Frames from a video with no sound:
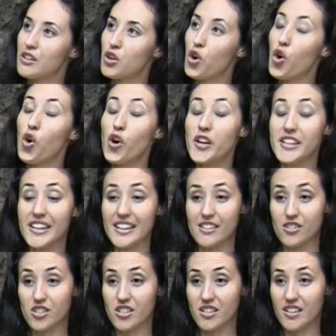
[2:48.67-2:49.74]

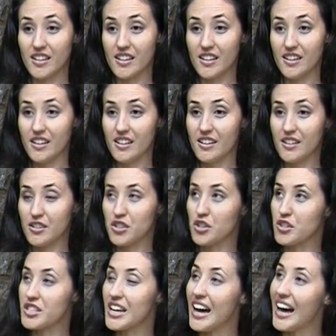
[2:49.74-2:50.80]
cordage
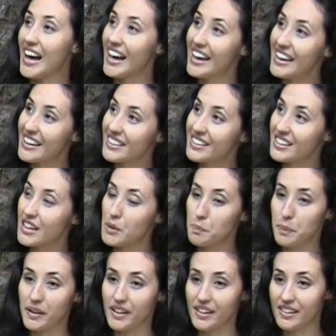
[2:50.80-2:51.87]
to tie the
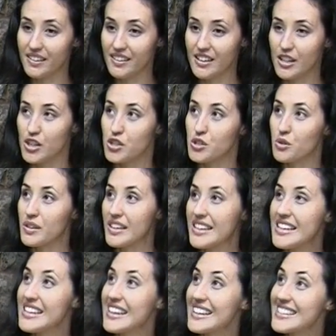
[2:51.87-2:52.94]
kapa so that
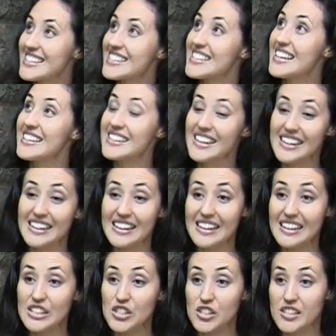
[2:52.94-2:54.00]
he can send
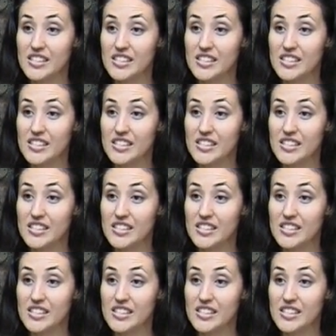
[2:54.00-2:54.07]
it into